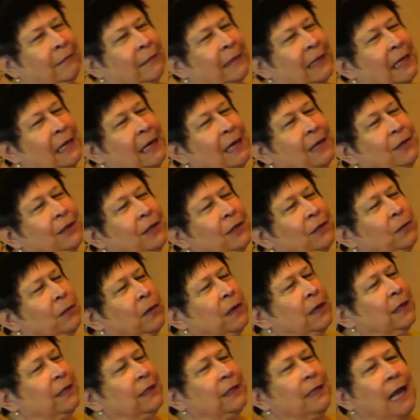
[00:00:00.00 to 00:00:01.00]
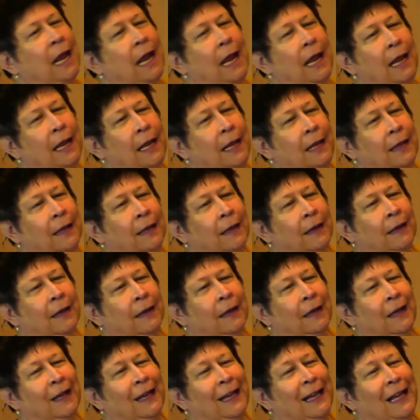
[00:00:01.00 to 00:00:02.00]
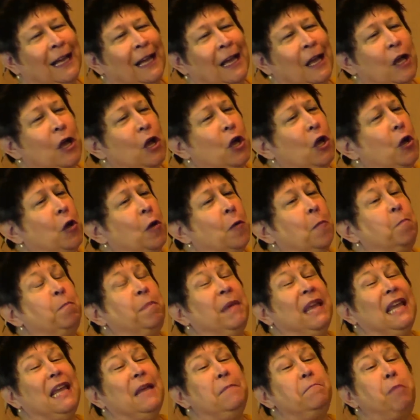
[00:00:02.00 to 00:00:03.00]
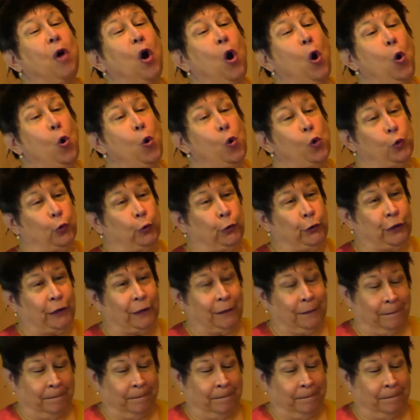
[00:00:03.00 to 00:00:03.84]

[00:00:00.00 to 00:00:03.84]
And I just want to say, be bold.